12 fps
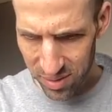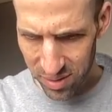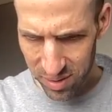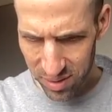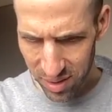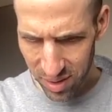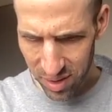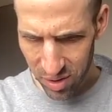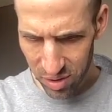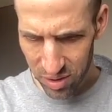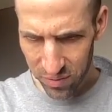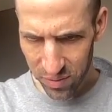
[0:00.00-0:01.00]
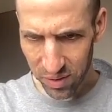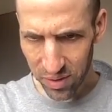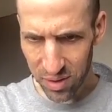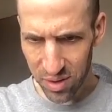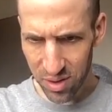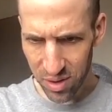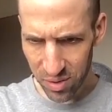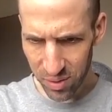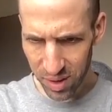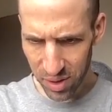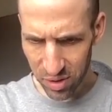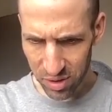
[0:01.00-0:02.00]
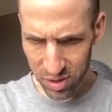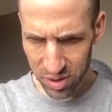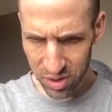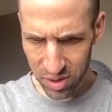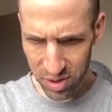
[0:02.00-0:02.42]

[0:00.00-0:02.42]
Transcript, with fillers: does it say? Hirschfeld. Or wait, Hirsch.